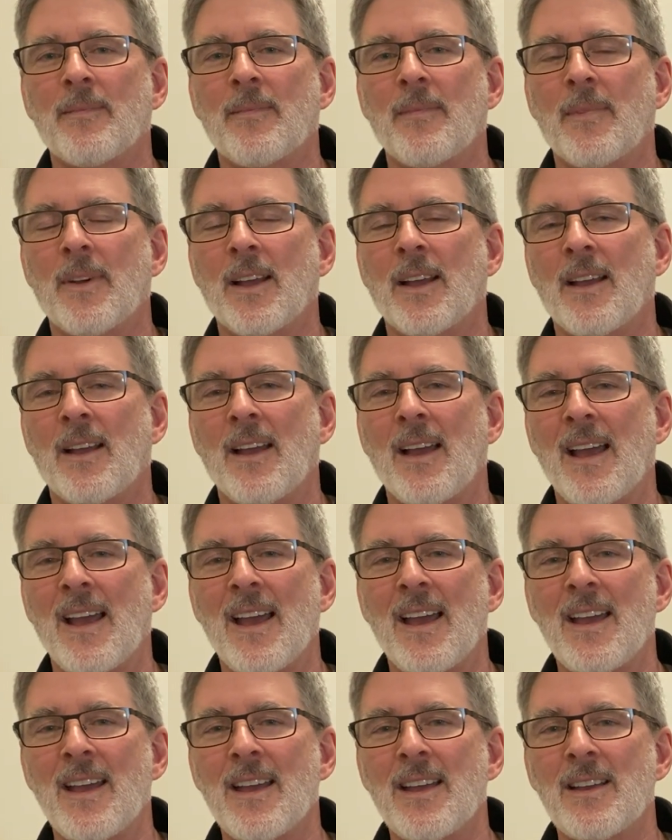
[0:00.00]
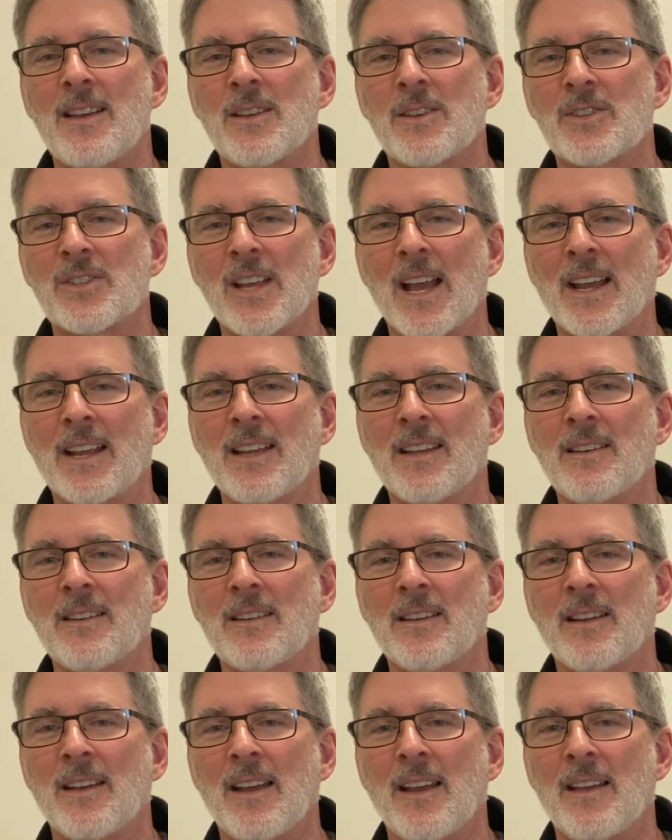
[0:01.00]
A 2nd,
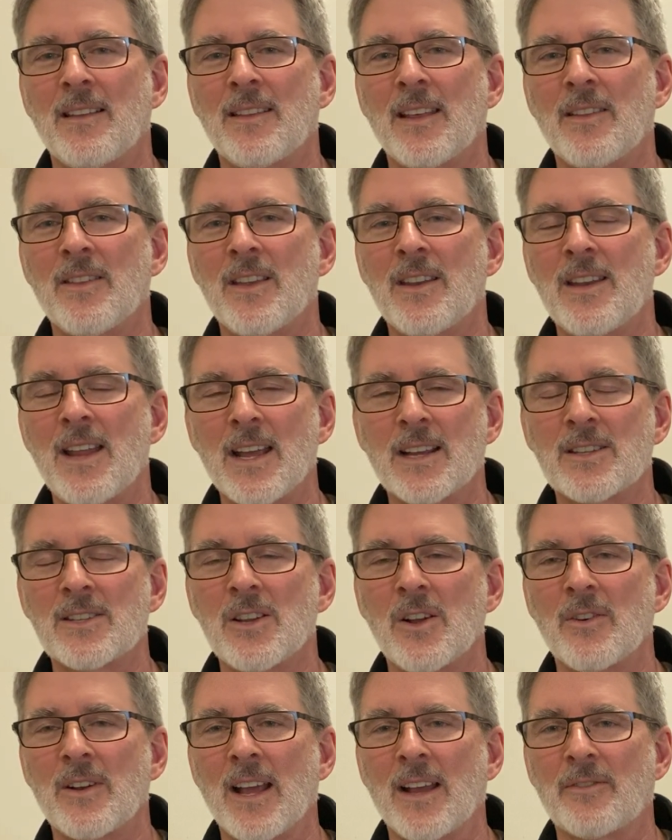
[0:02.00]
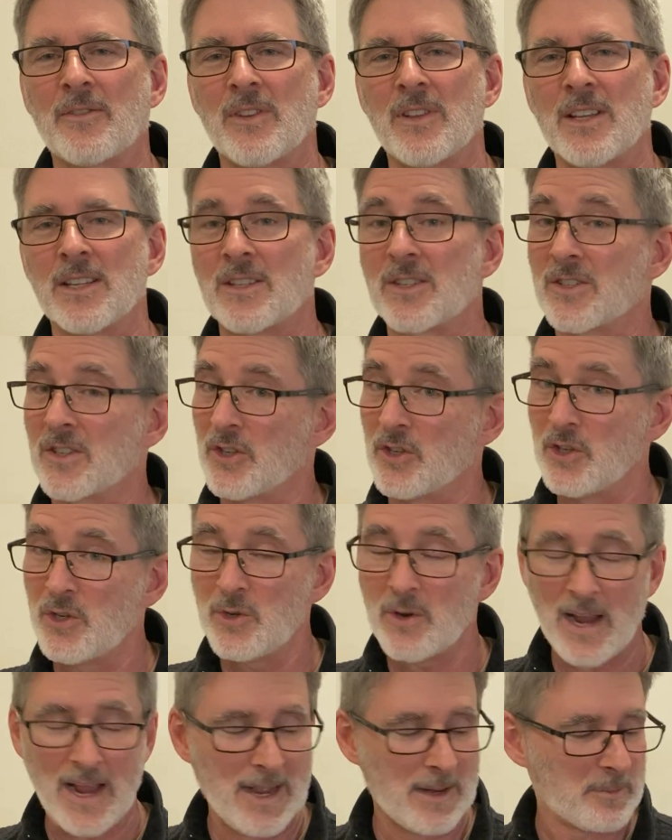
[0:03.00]
Then the next note after this is a
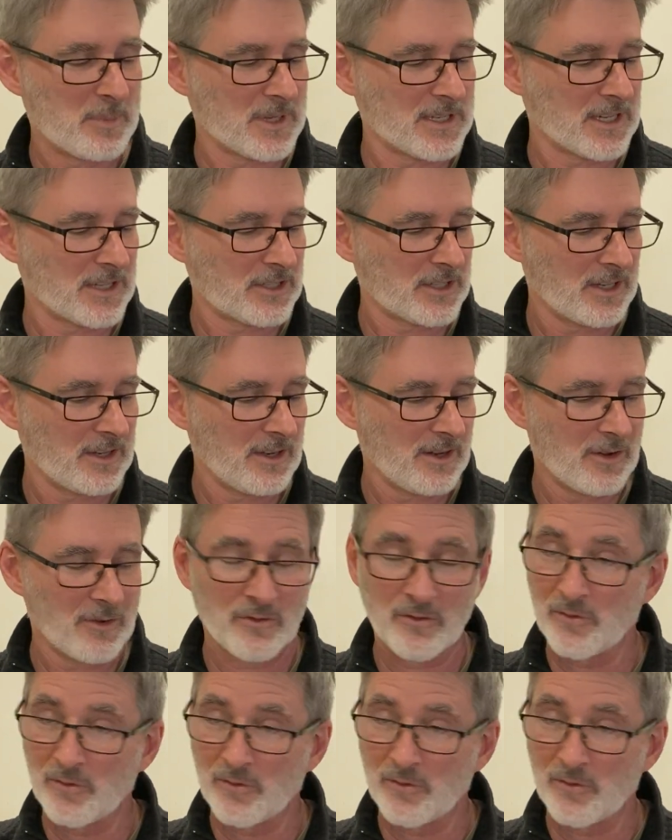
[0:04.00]
new hand position,